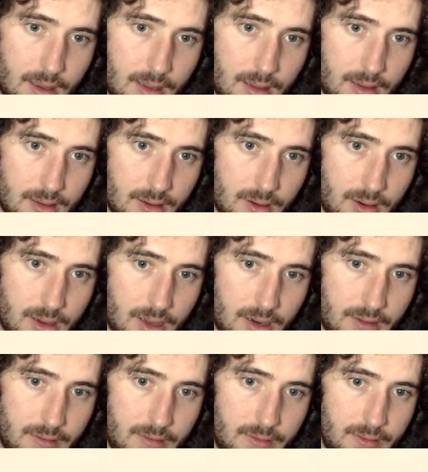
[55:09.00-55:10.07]
These are all kind
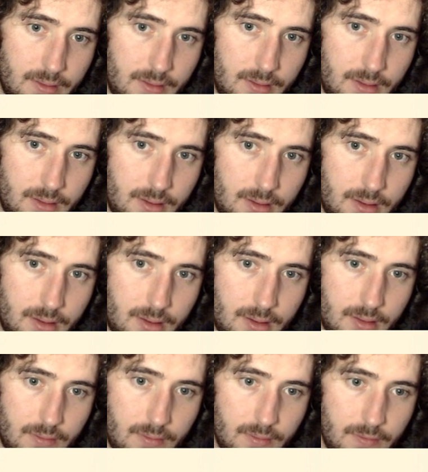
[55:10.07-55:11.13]
of
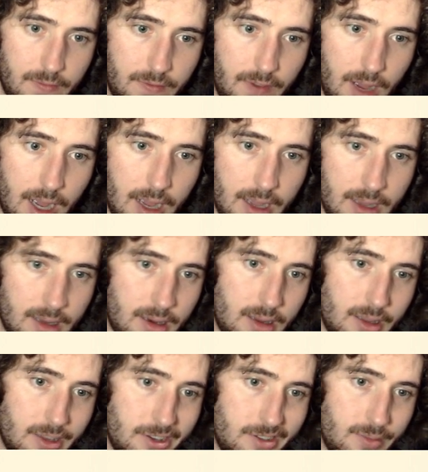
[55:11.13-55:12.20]

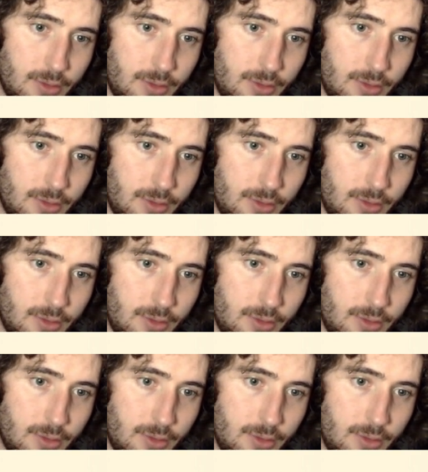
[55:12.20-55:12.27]
fine-ish